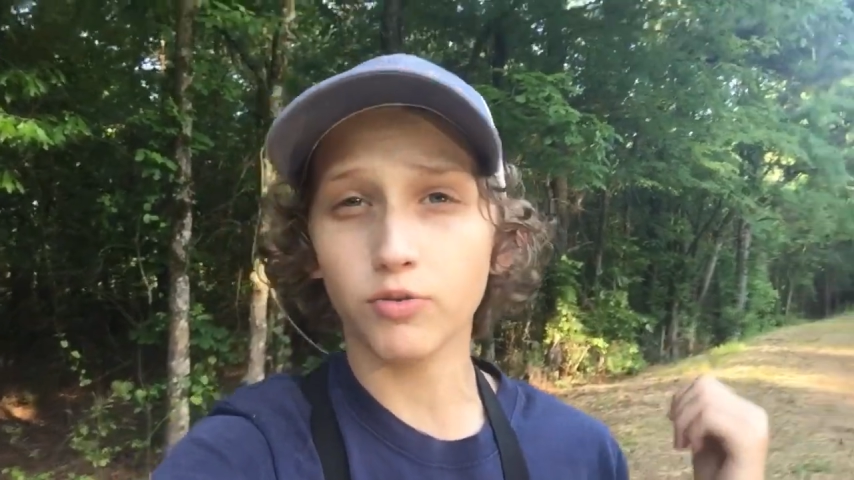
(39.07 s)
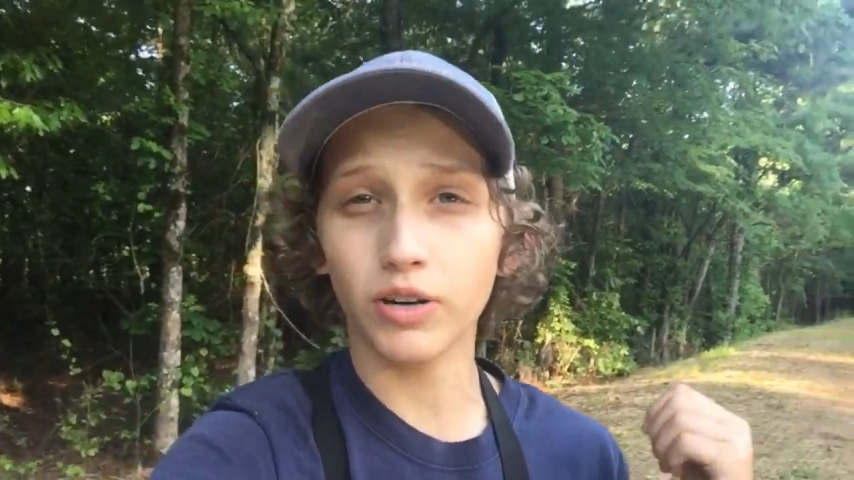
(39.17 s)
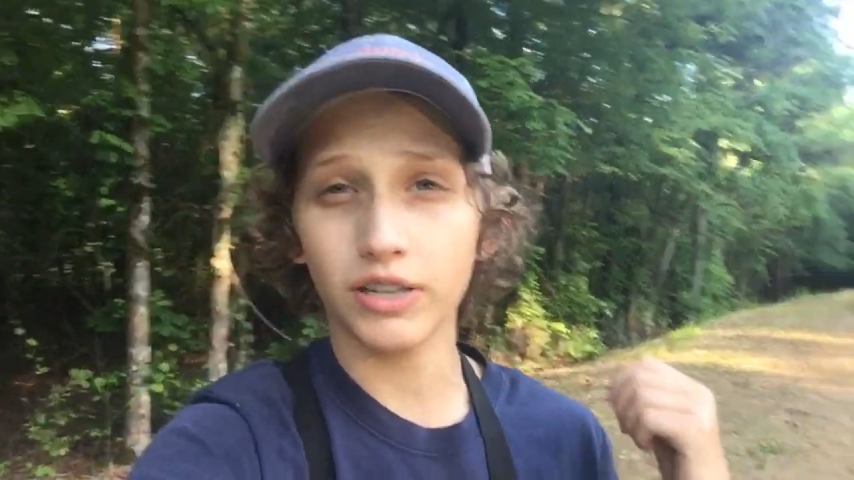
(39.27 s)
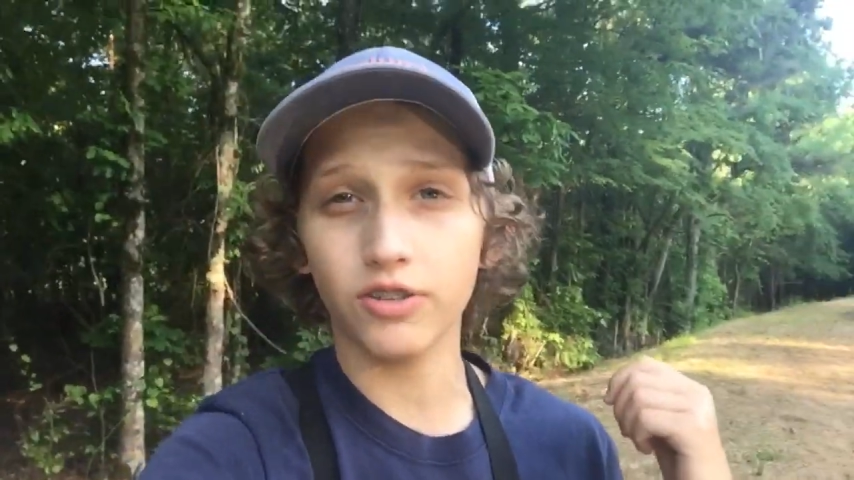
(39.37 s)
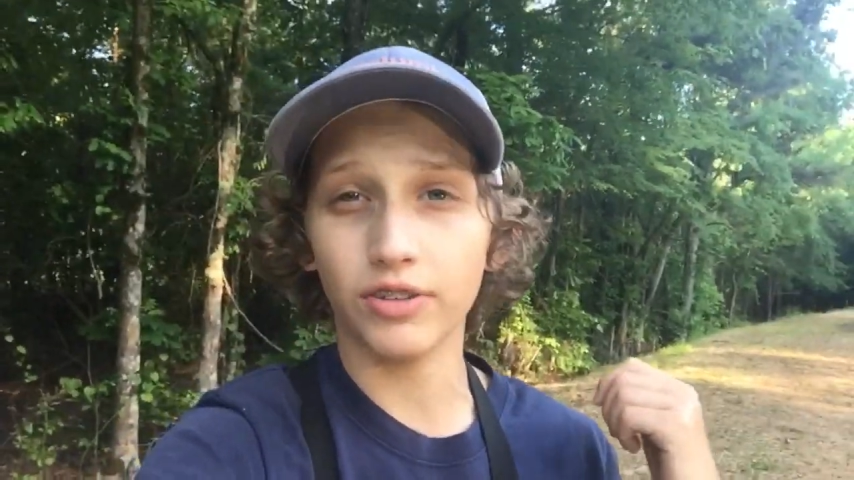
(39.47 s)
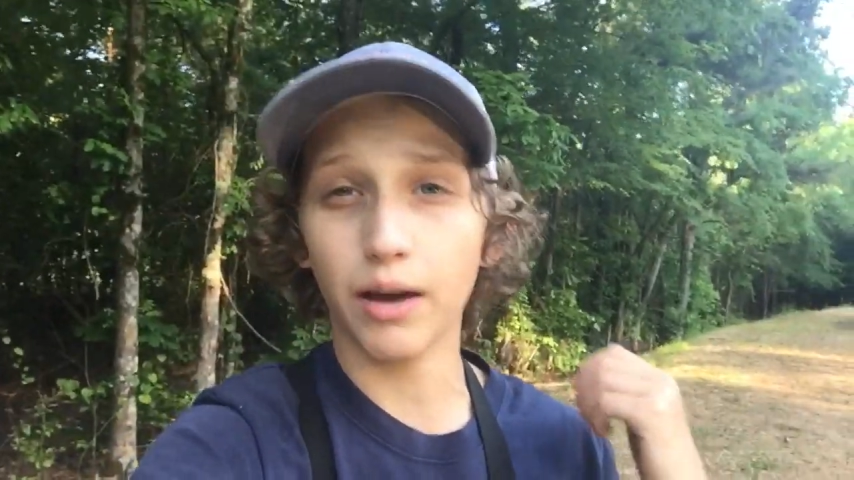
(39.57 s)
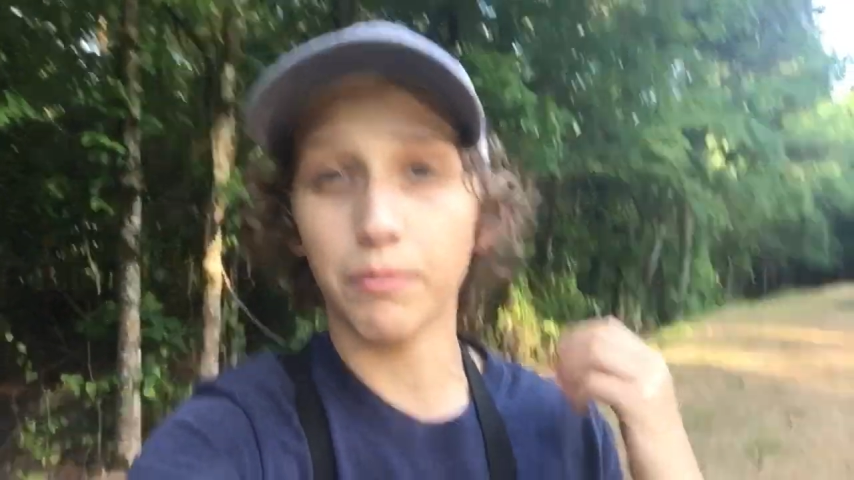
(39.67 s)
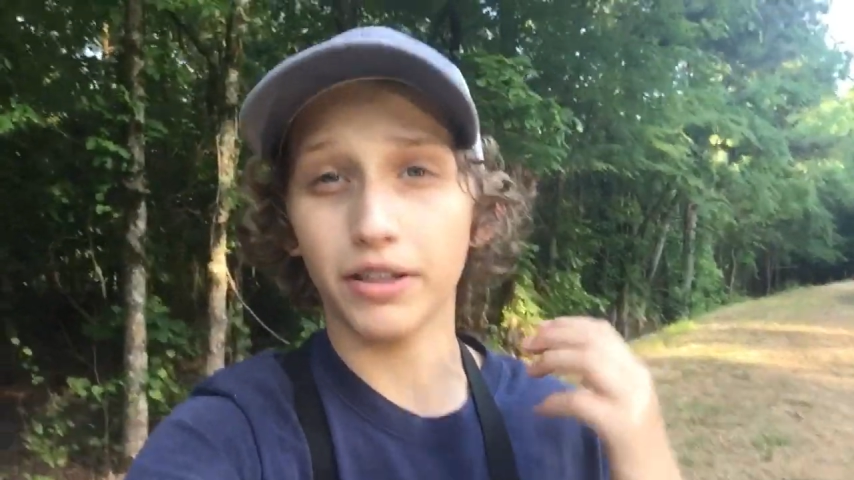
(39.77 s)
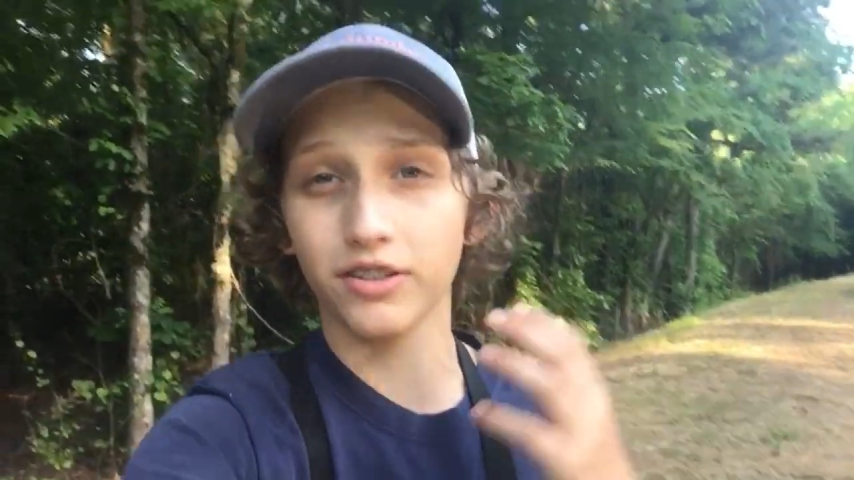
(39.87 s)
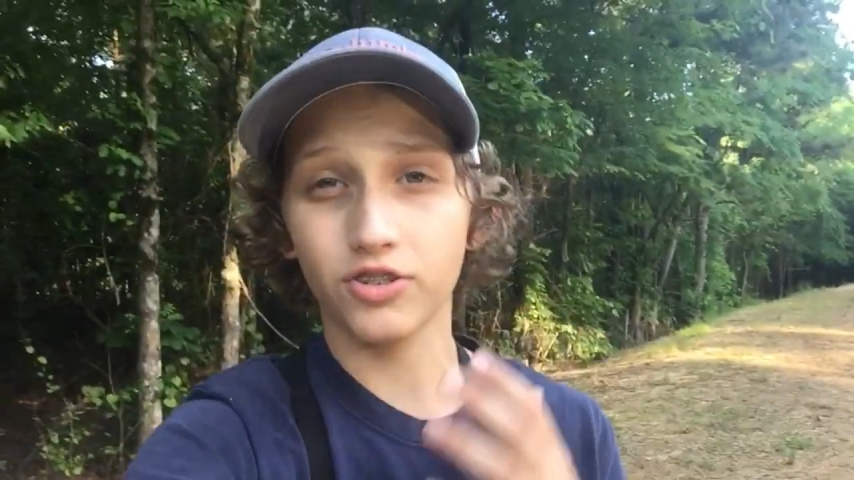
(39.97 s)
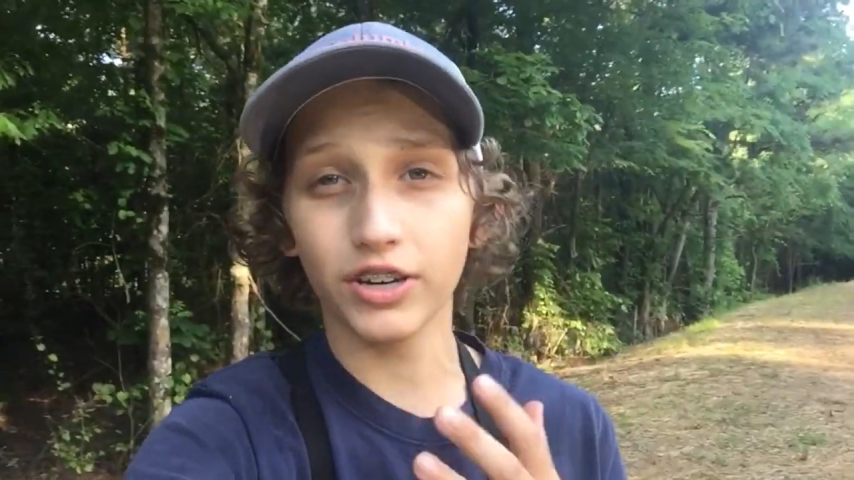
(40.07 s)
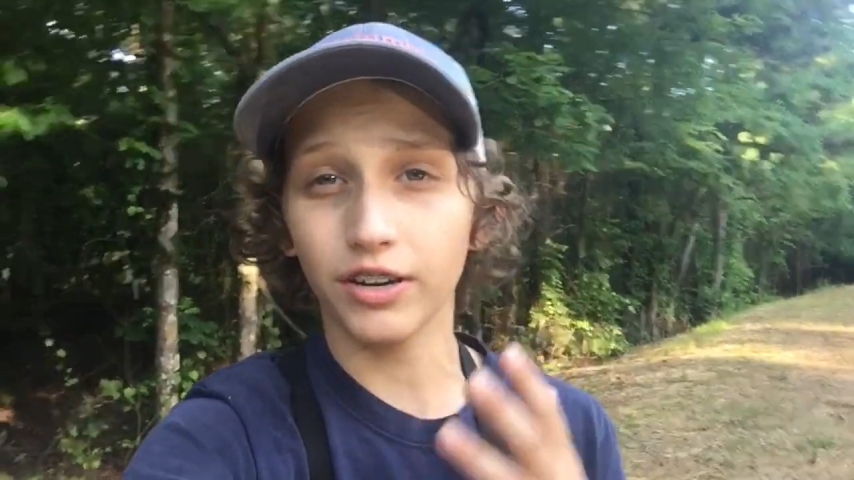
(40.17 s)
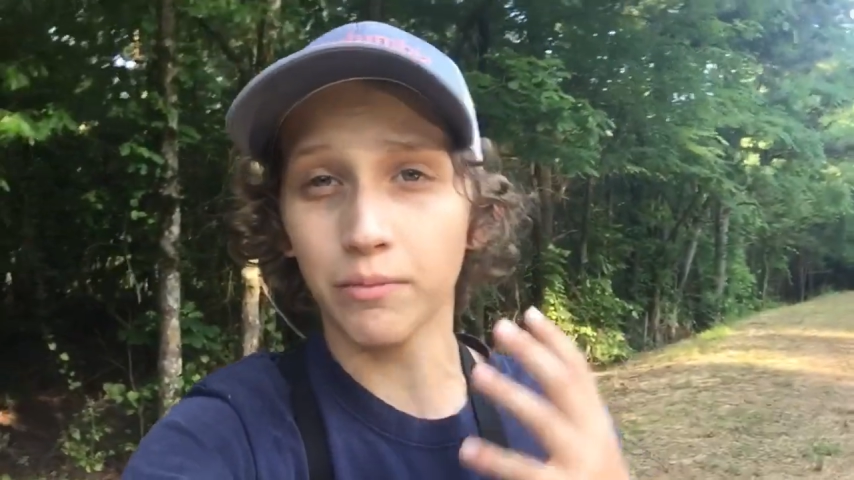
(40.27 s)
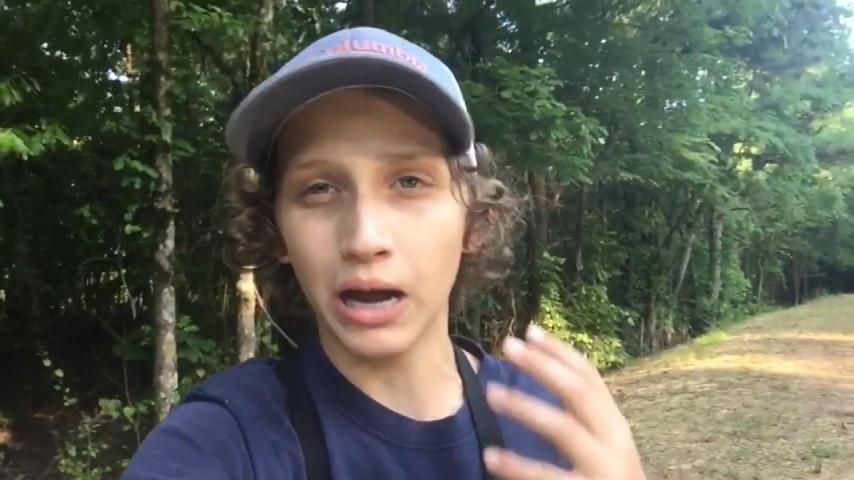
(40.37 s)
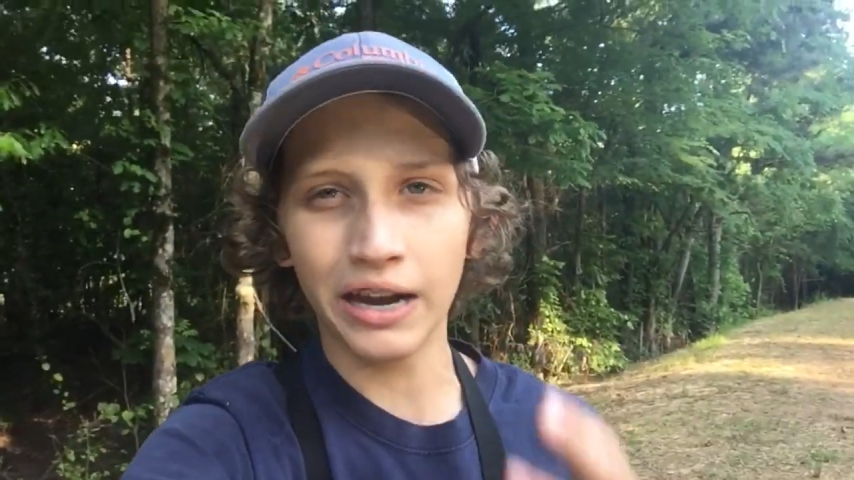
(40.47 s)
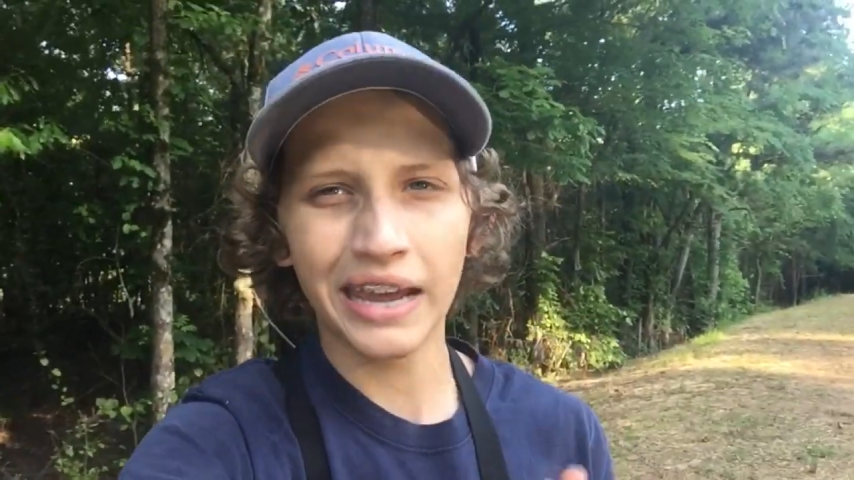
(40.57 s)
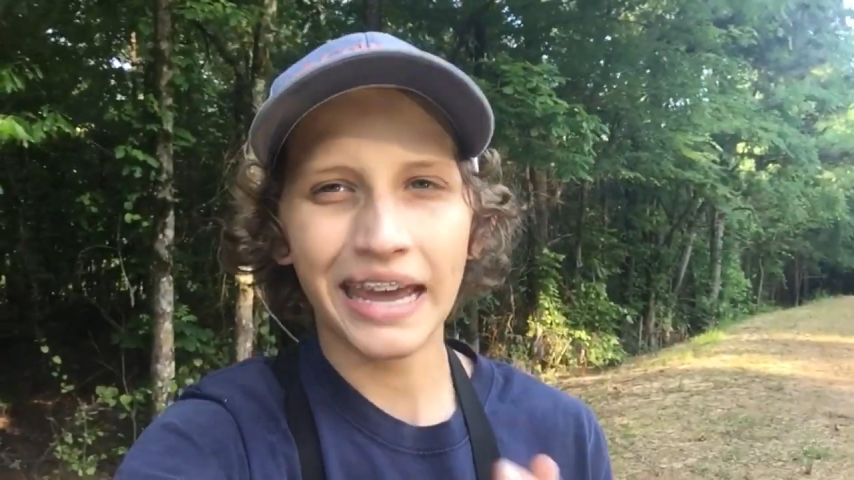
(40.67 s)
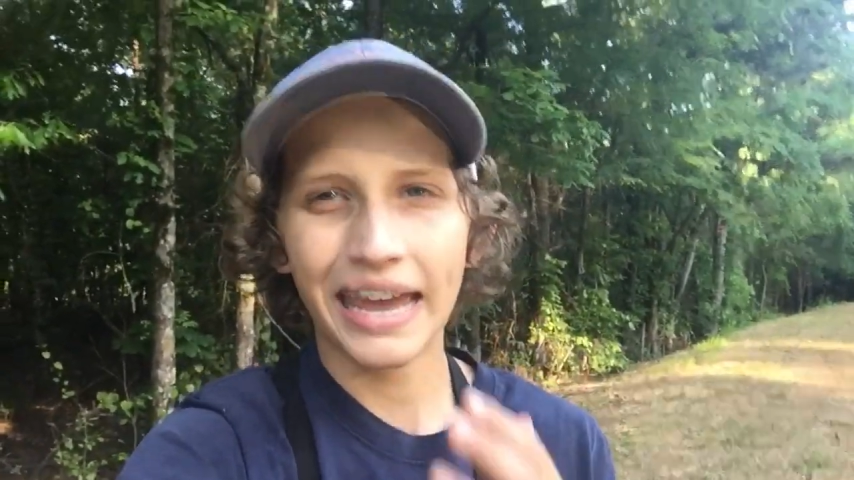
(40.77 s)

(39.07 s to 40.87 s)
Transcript: 22 down by this creek of mine,